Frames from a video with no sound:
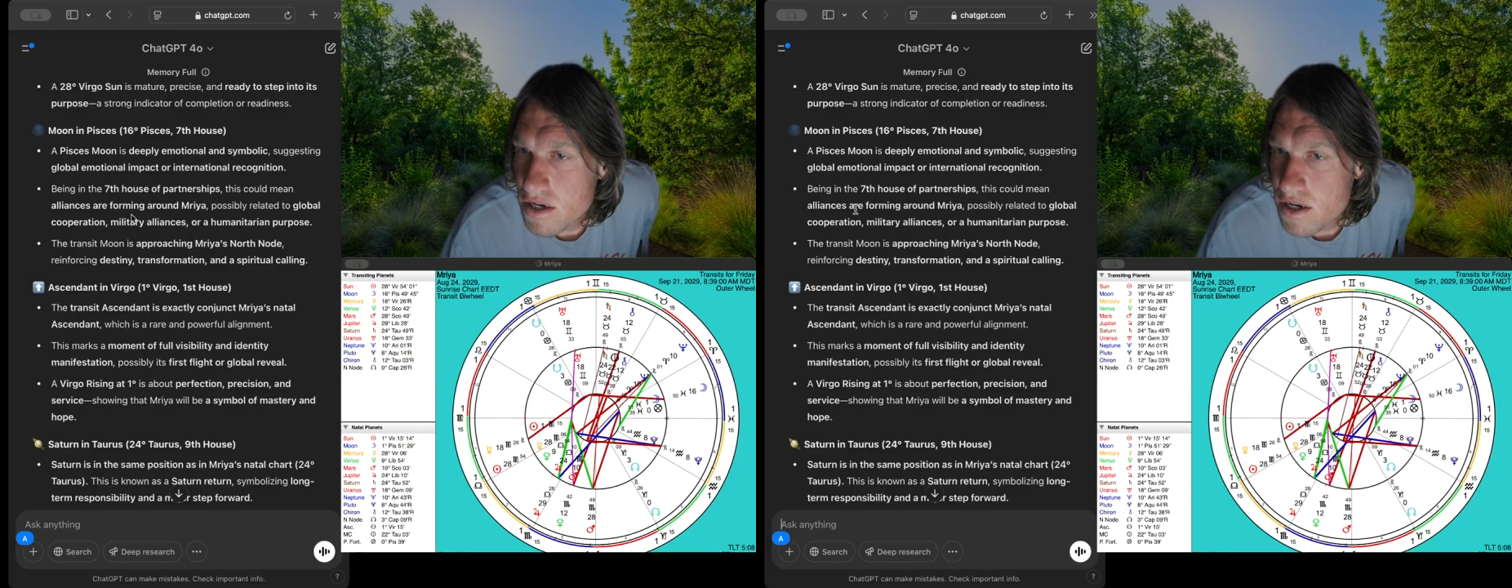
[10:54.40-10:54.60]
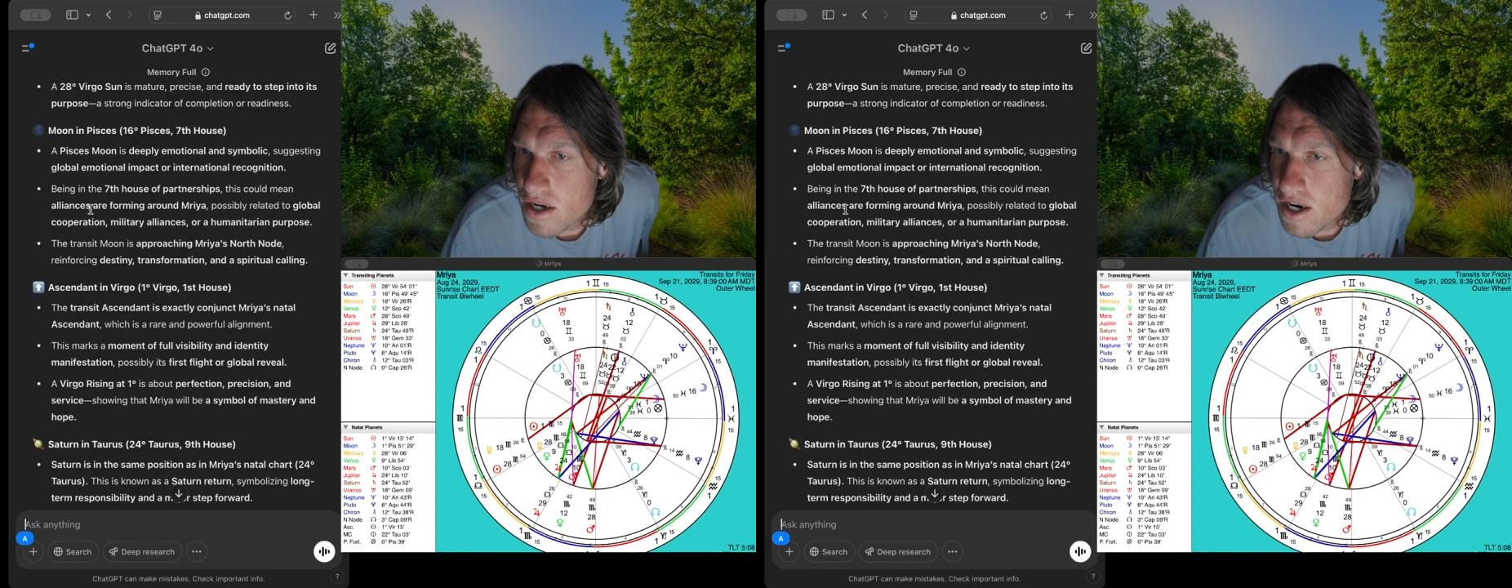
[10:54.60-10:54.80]

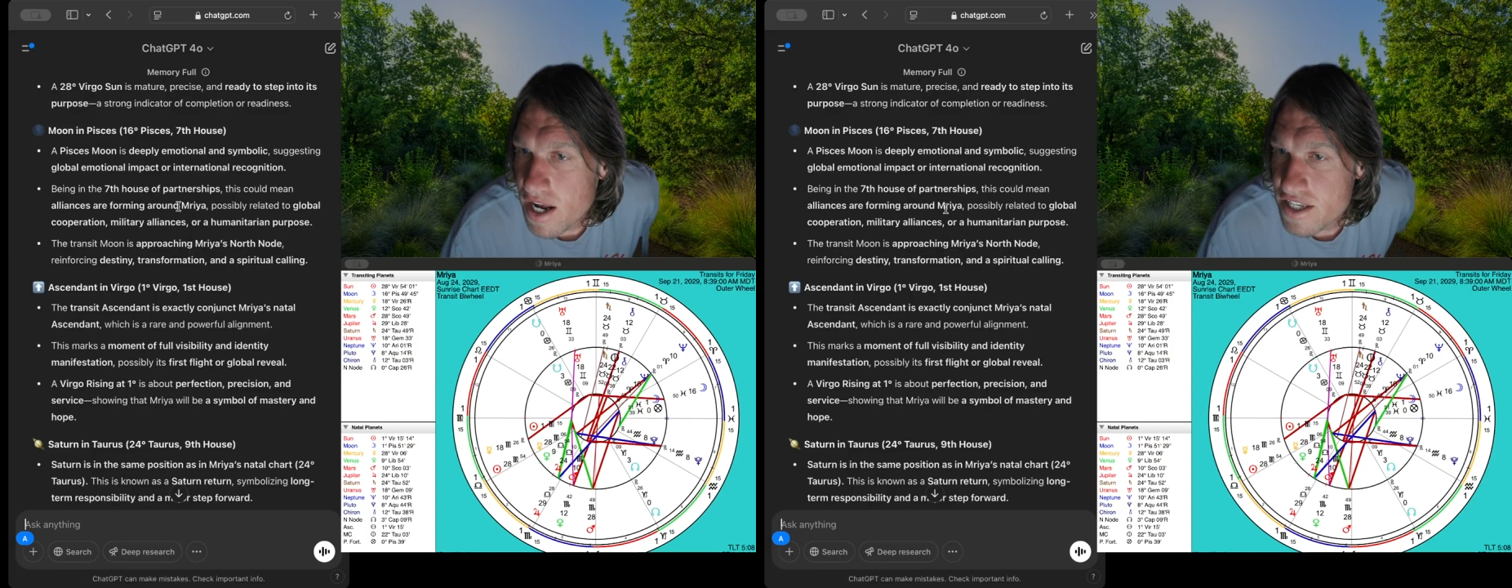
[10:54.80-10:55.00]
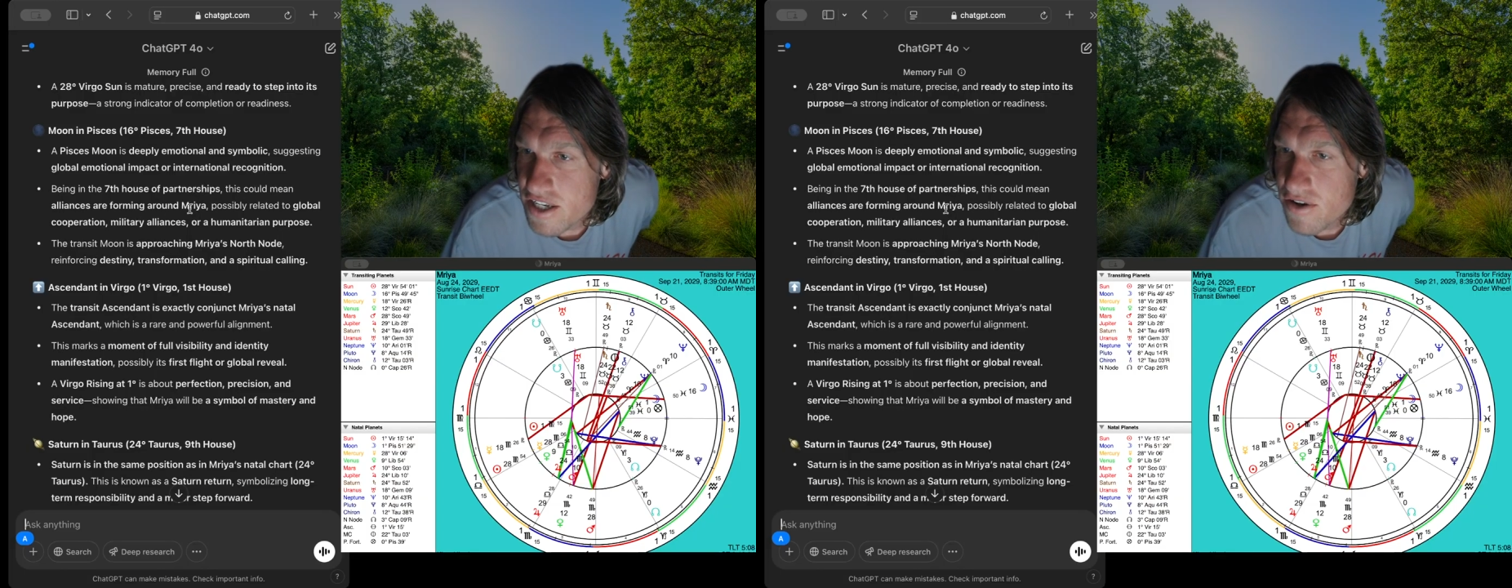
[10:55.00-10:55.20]

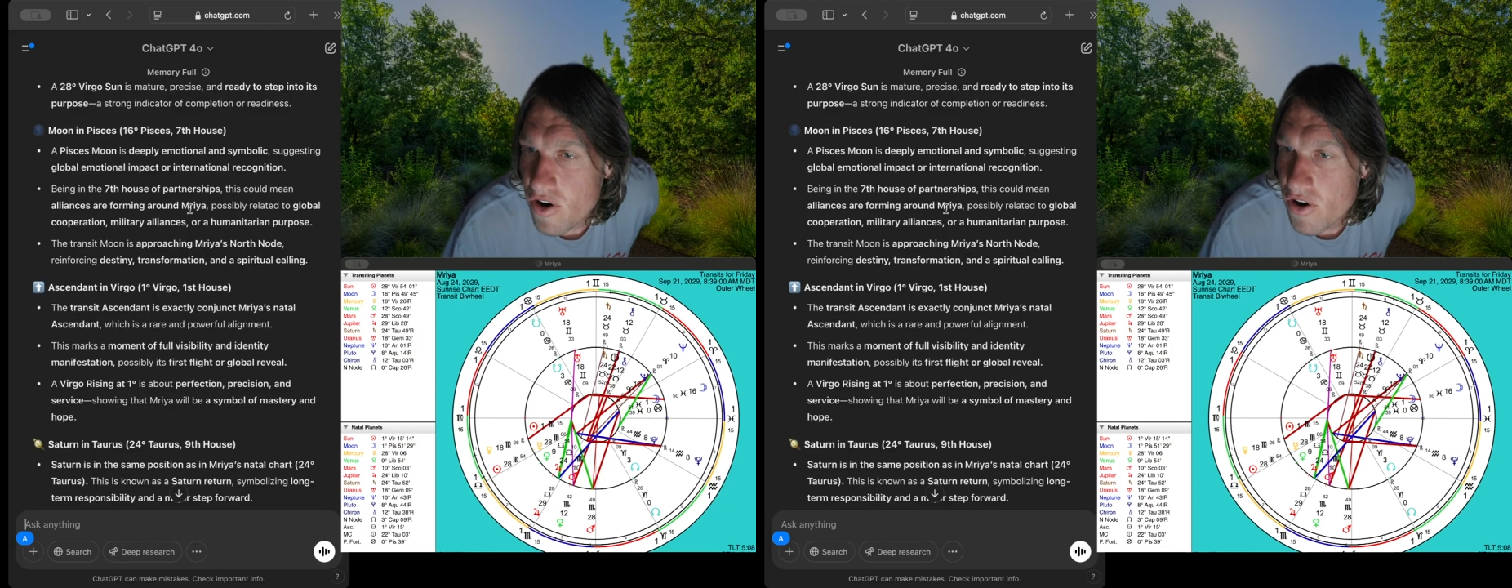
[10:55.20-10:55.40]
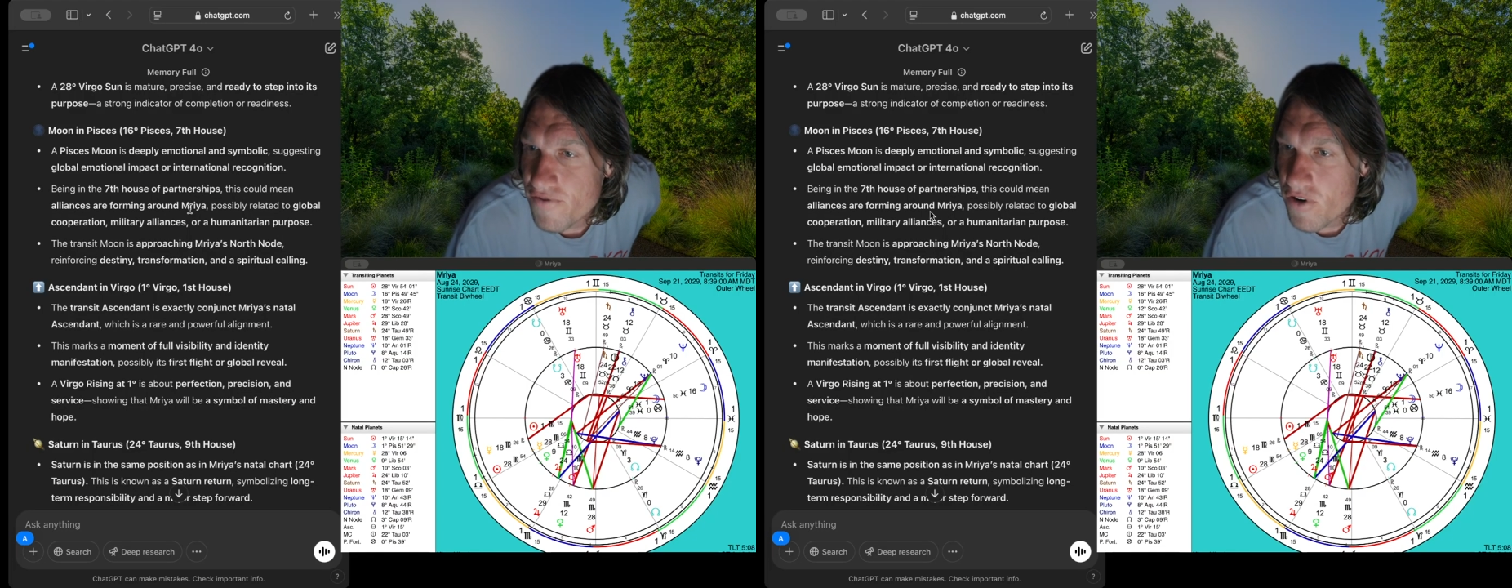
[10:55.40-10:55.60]
Alliances
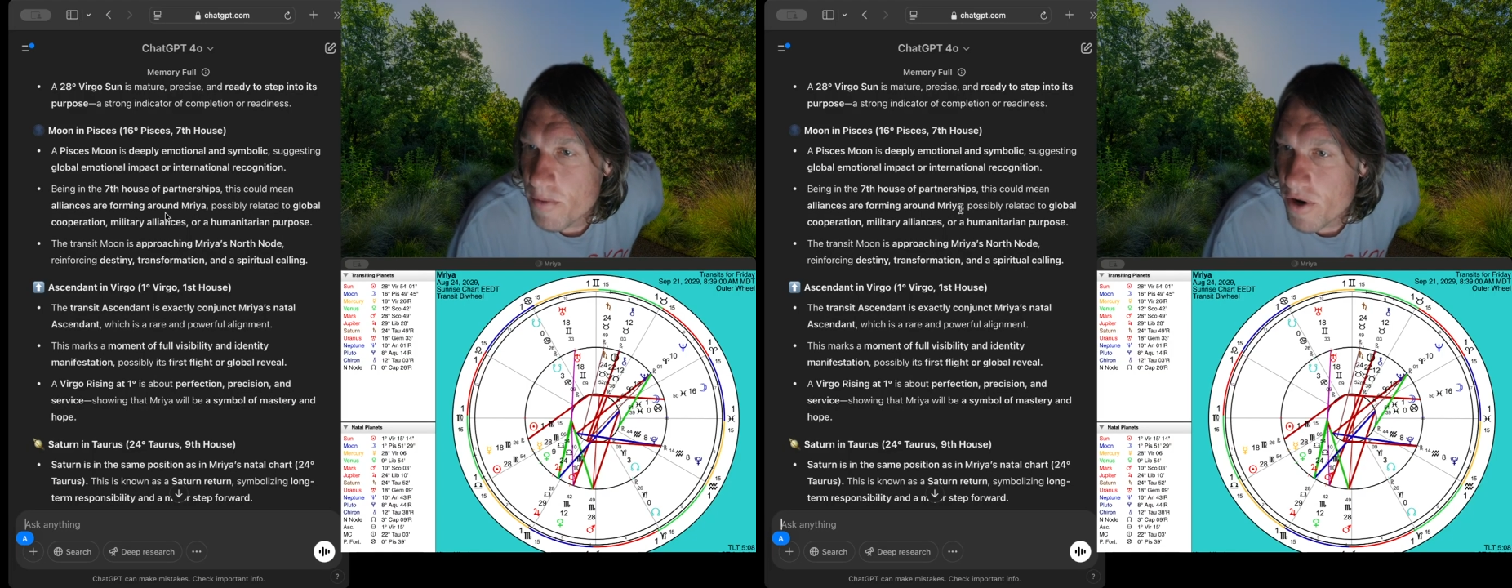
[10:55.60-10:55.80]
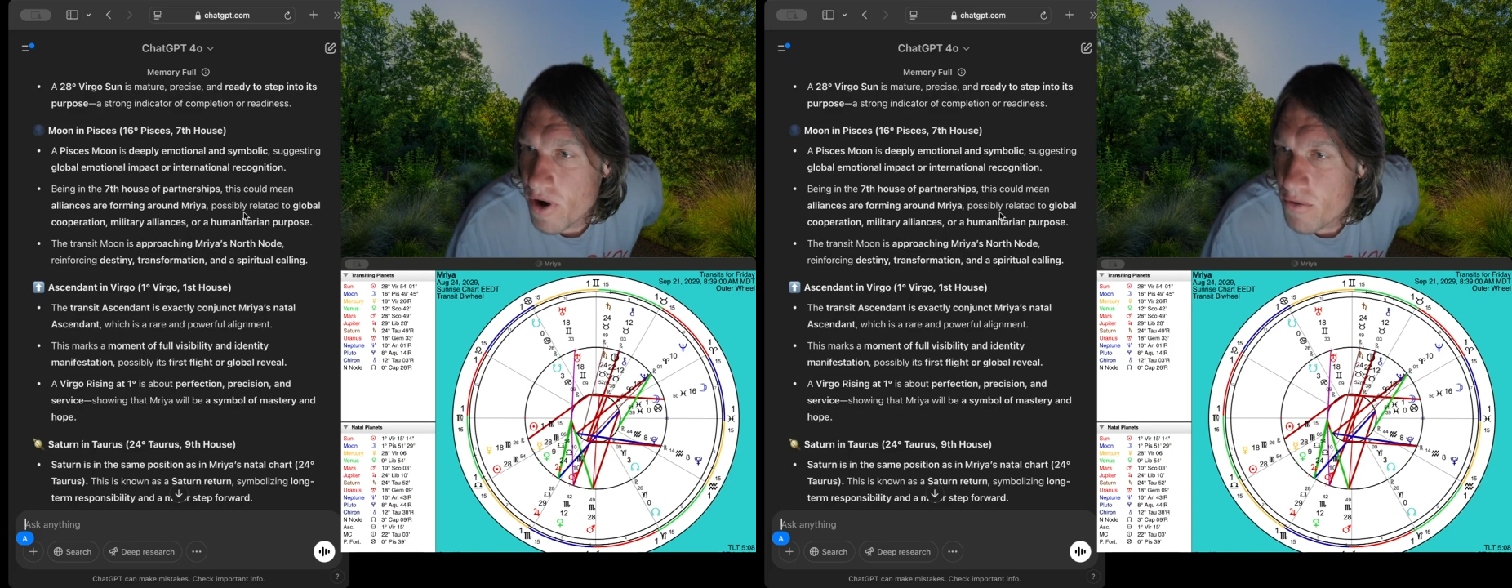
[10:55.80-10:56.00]
are
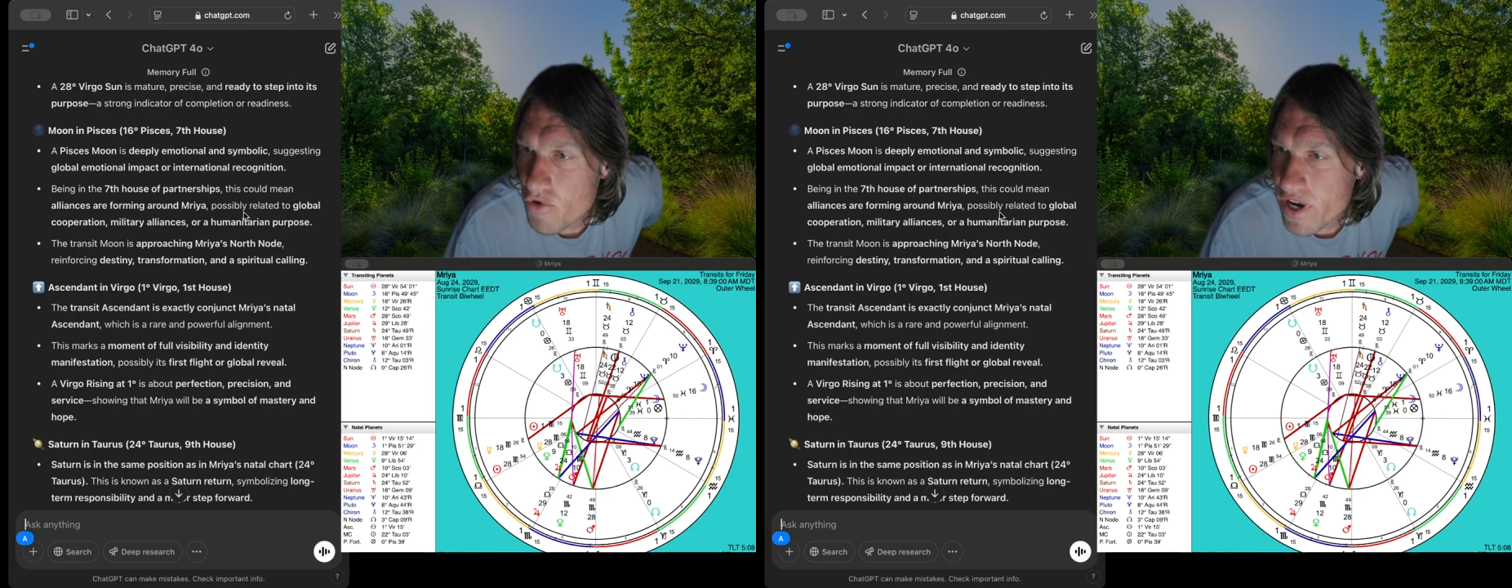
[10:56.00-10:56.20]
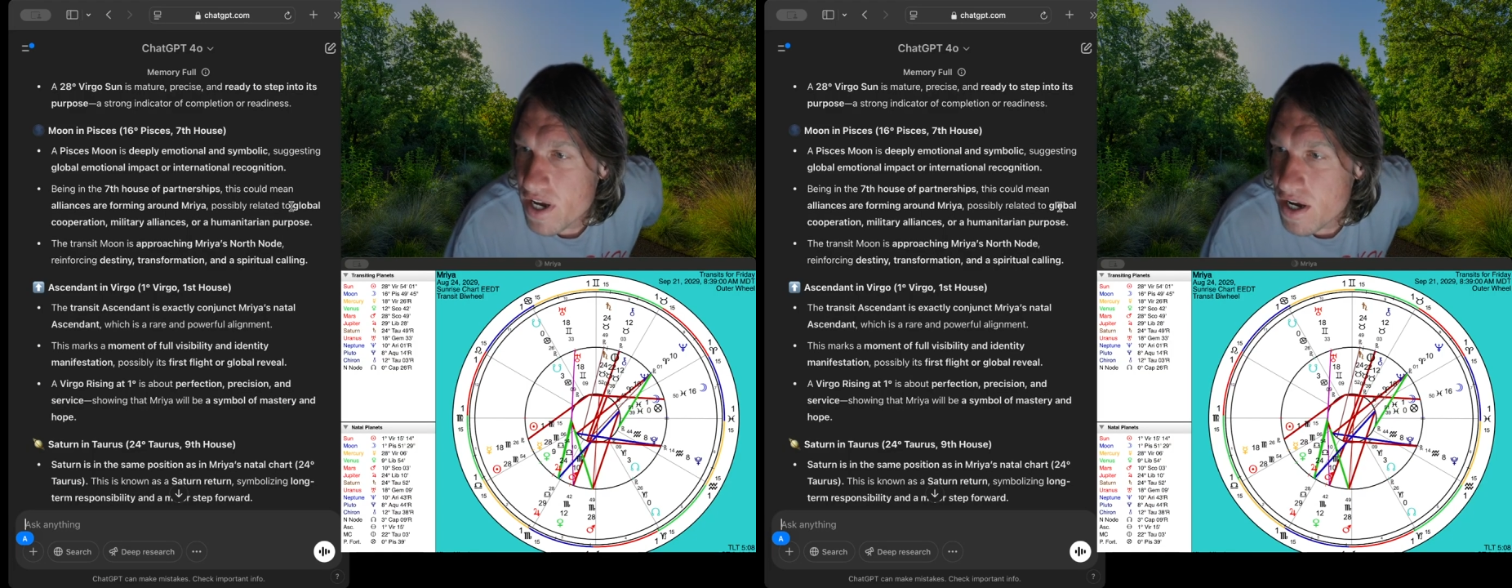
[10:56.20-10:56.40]
forming around
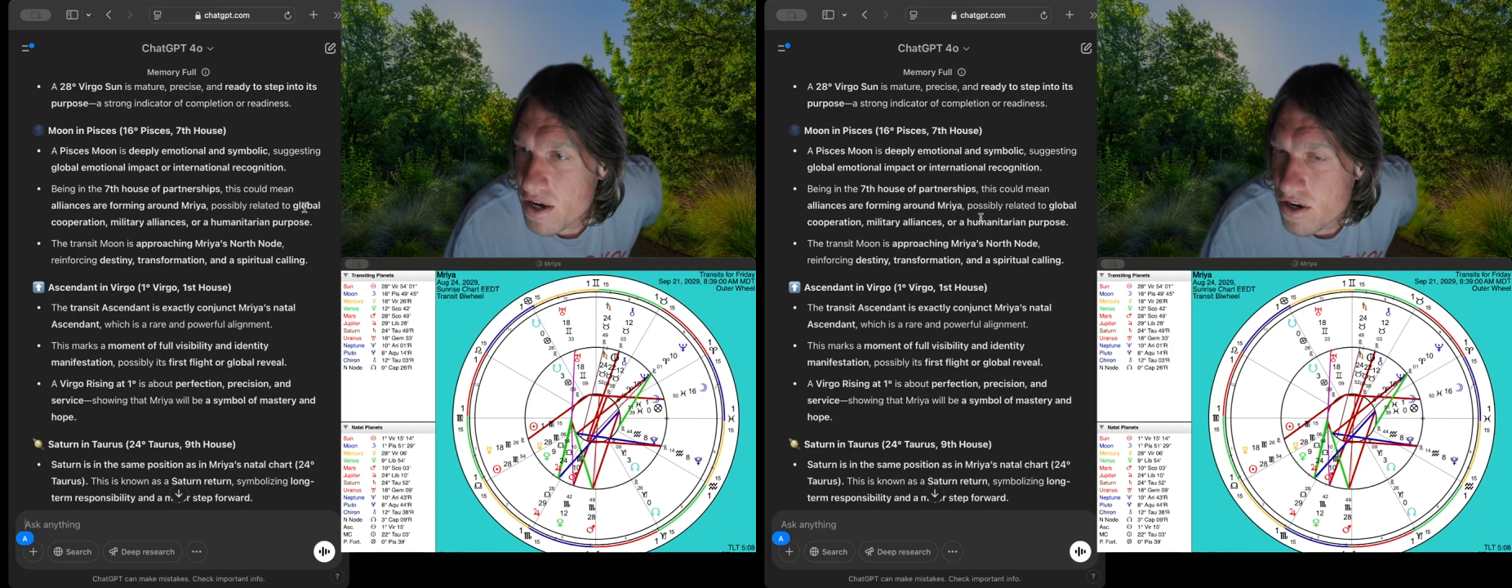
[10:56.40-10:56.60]
Mriya,